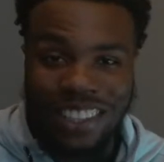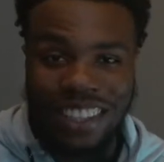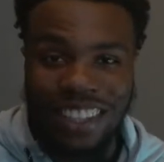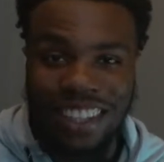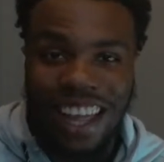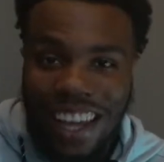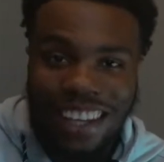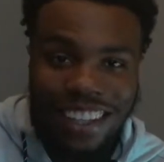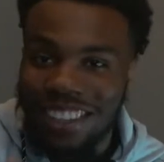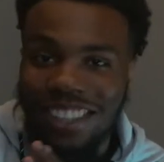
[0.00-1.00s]
done.
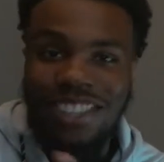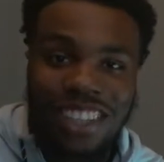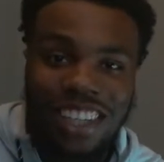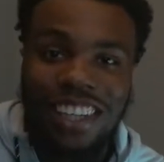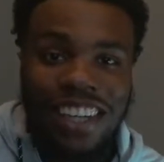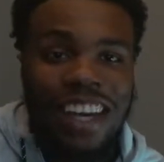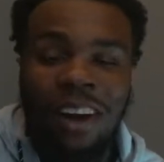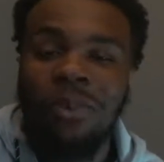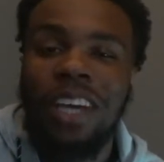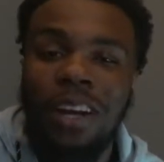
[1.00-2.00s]
Like, legit.
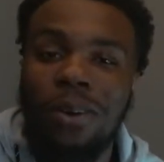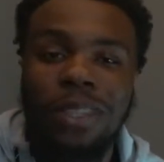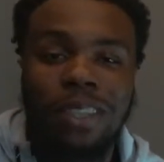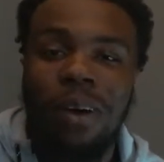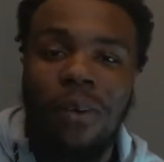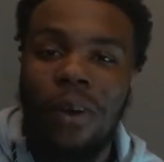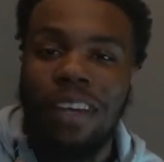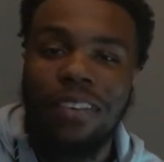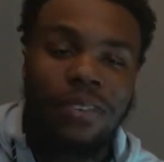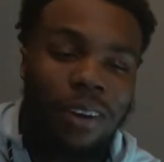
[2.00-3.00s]
I don't care who's in my
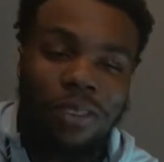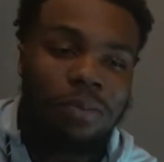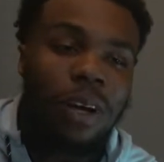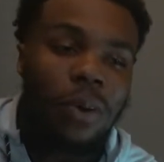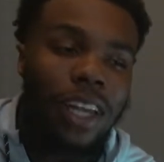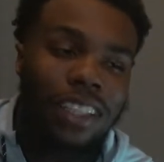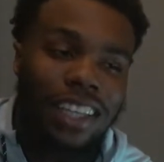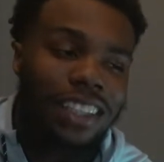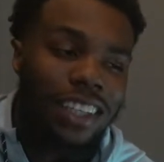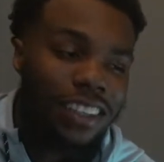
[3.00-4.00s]
way. Whatever's in my way is
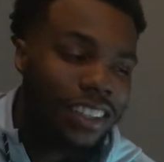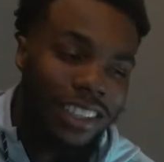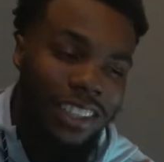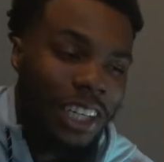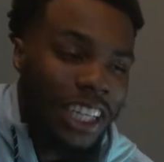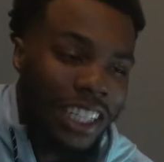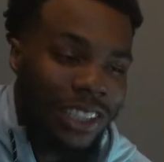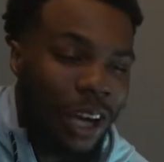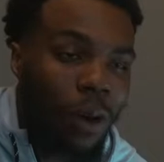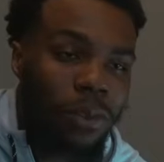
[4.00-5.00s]
getting is gonna get
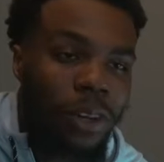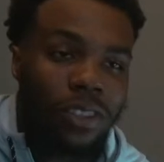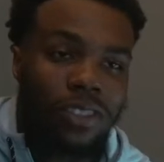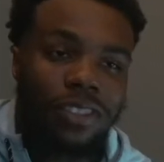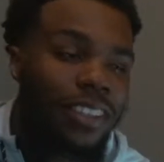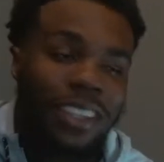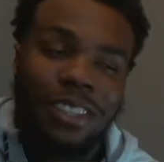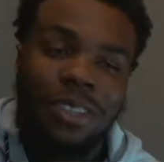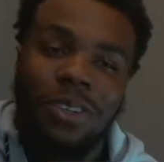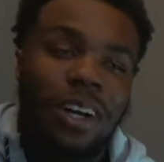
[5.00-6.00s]
stomped on.
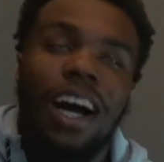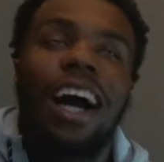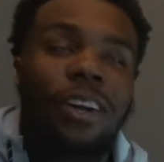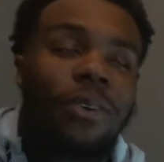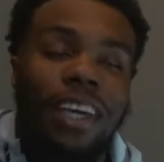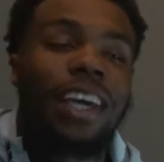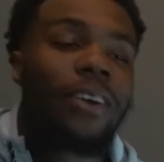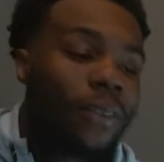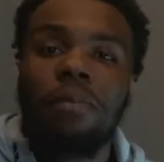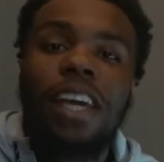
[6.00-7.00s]
So I don't
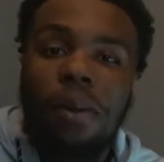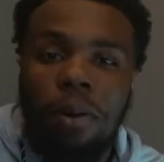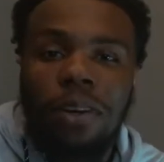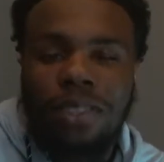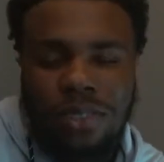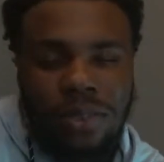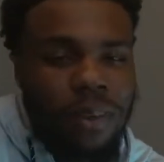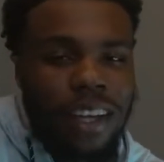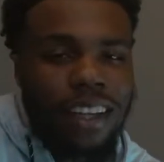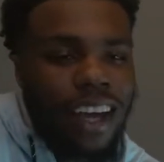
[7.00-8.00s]
care. Make it personal,
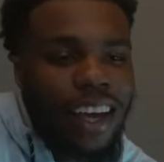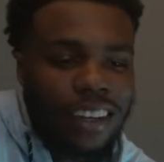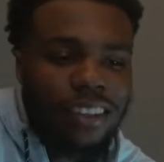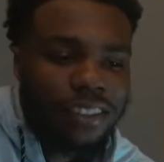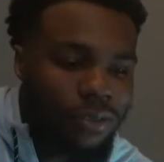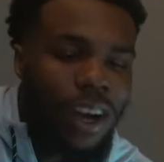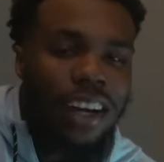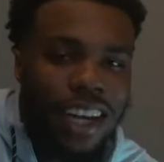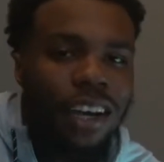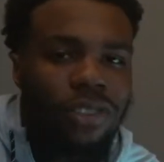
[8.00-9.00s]
man. Like,
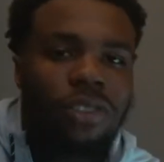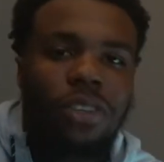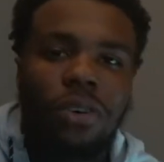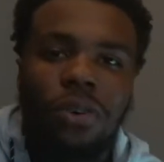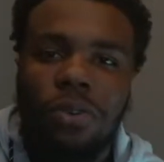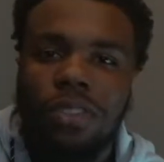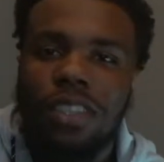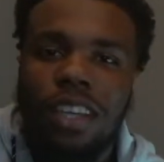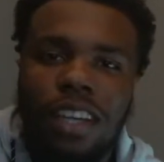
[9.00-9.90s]
write down your goals